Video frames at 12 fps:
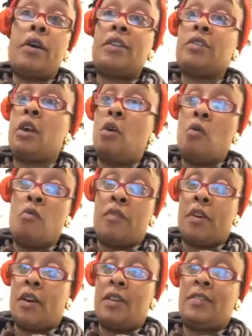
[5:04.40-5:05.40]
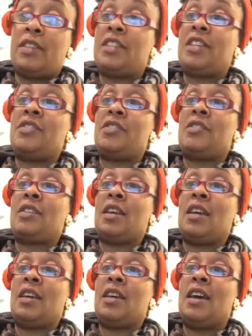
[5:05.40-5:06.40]
is over, the teacher
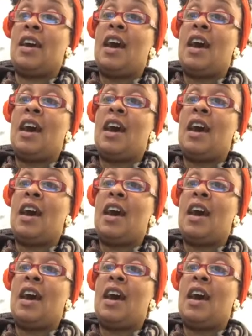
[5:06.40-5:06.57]
said.